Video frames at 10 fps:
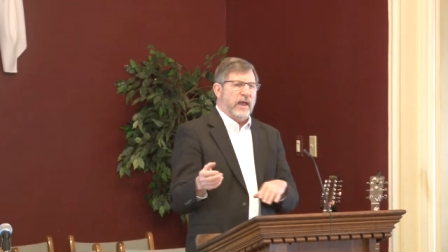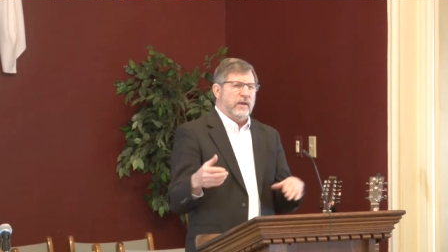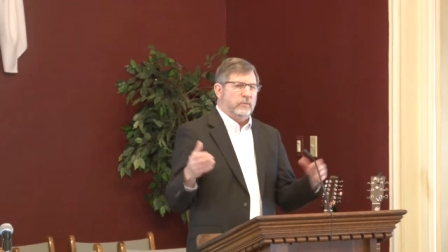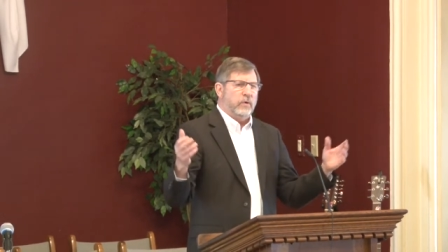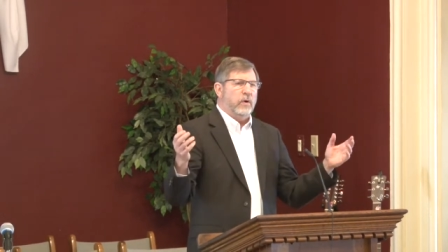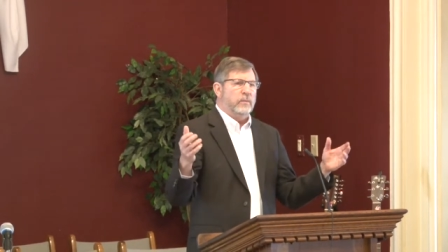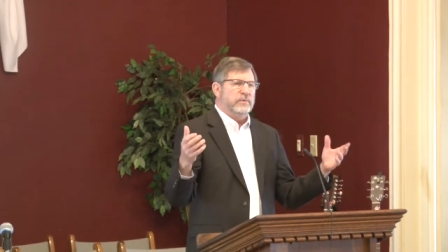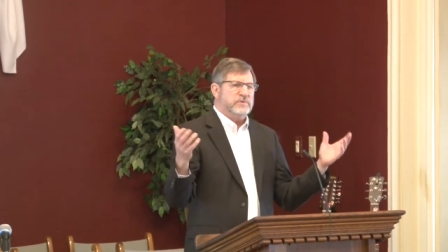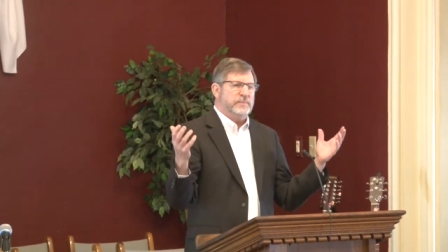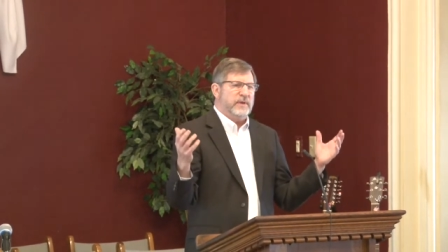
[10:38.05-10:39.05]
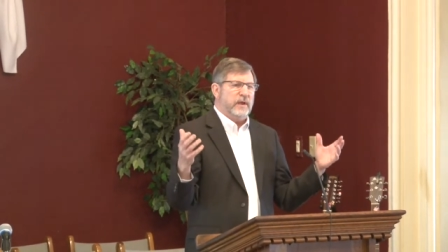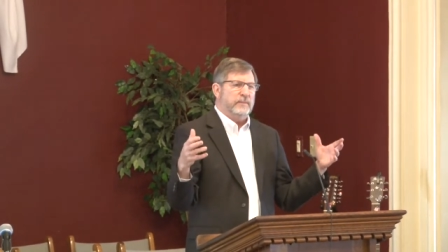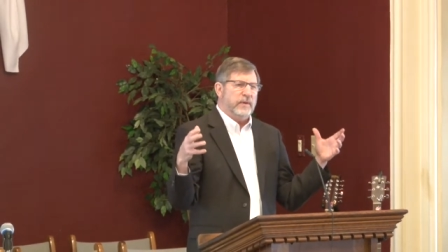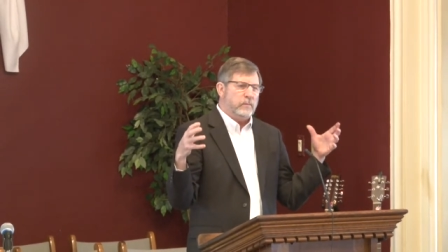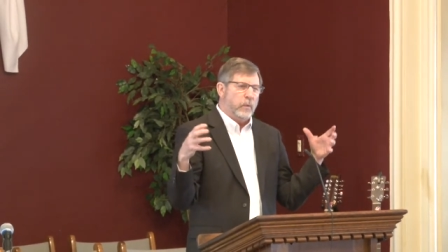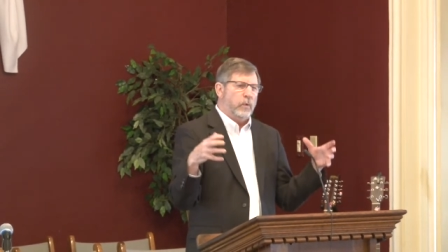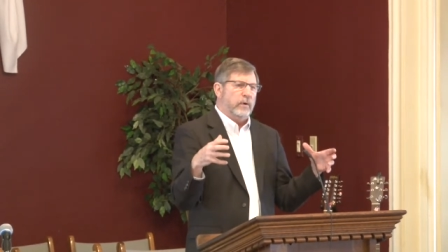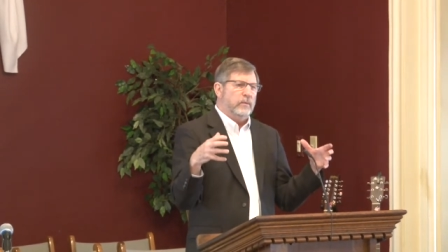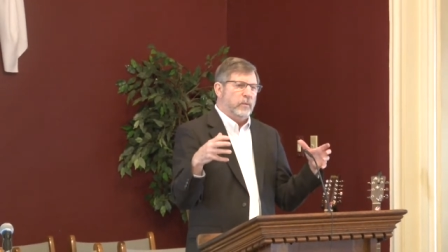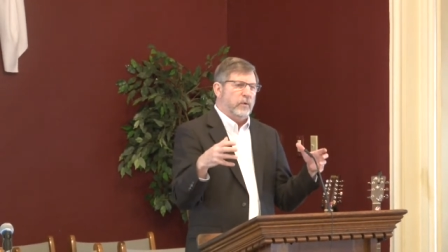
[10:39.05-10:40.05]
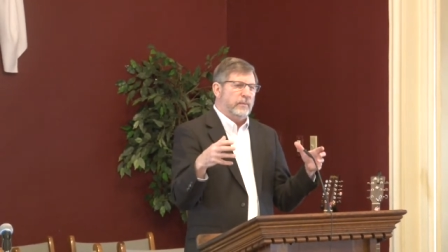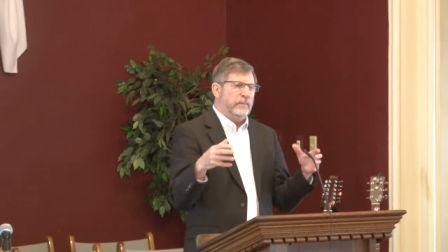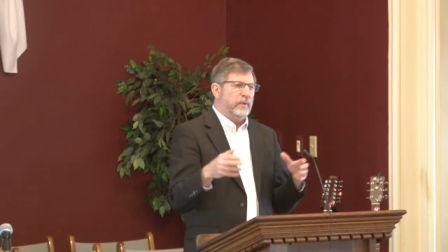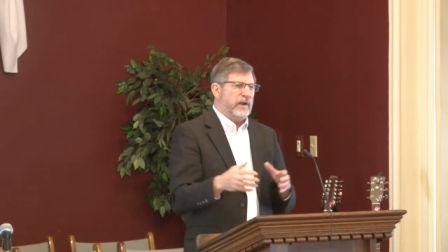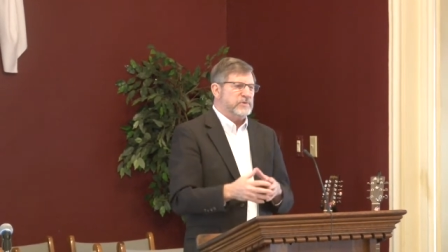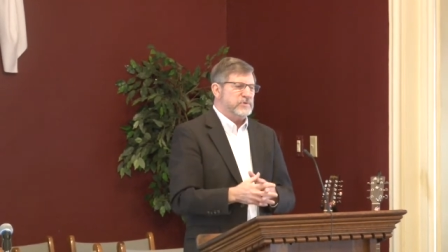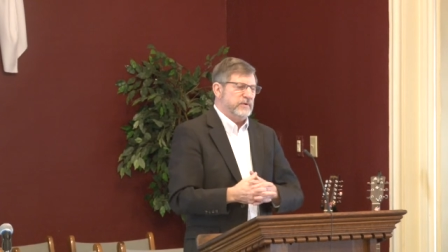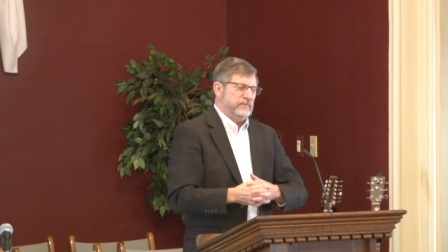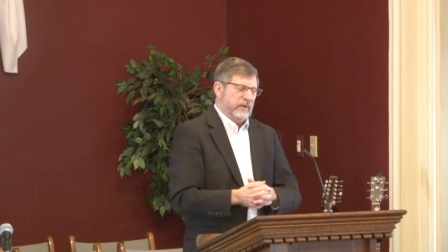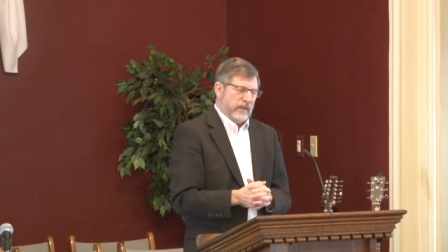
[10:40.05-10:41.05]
and Rome was becoming more and more oppressive